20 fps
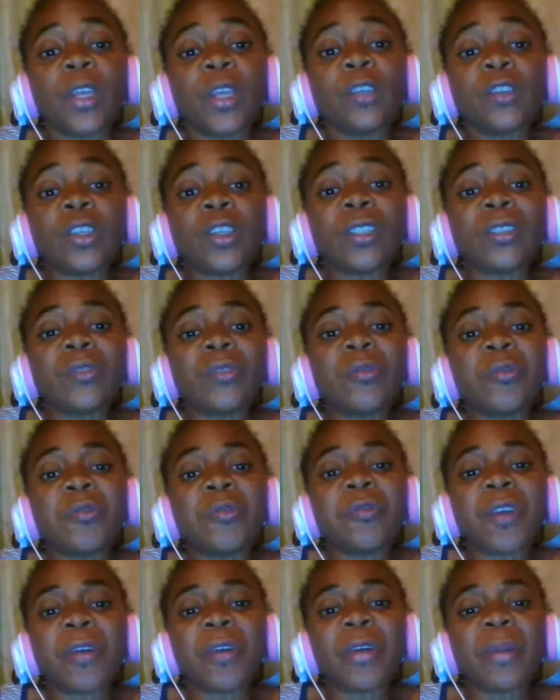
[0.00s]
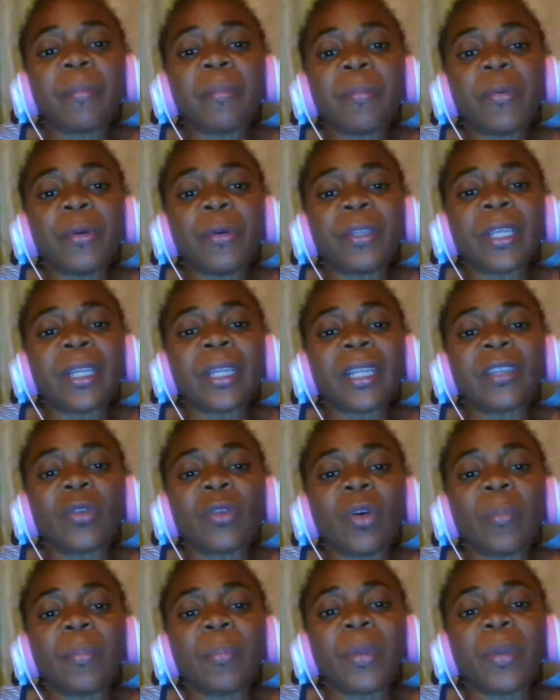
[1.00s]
So it is very important that our